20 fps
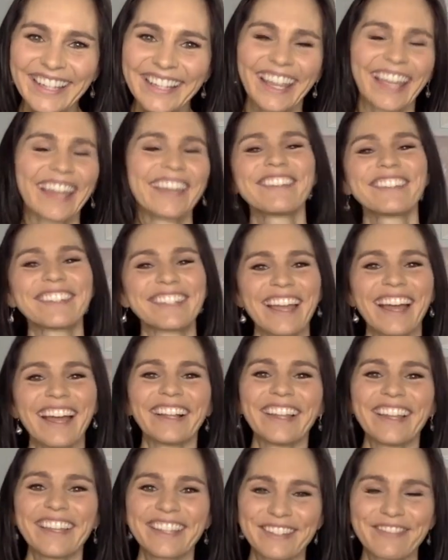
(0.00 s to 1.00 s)
can you tell
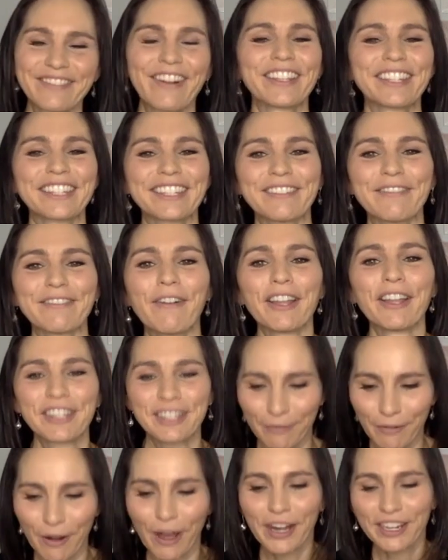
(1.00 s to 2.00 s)
us
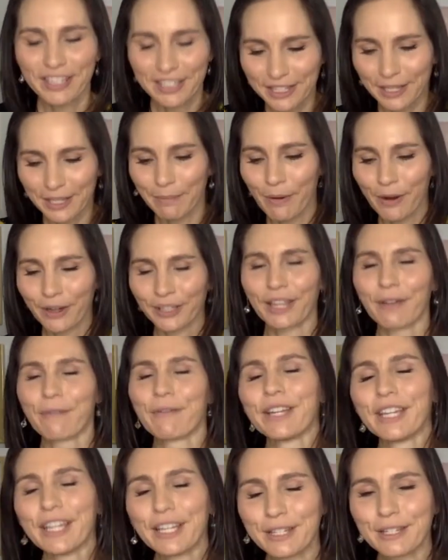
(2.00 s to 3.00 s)
what is the book that
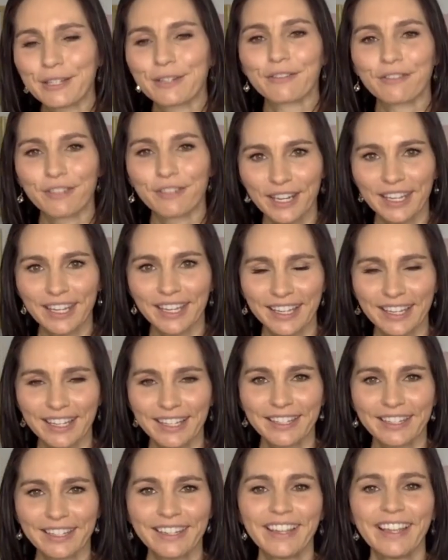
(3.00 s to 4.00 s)
we need to read?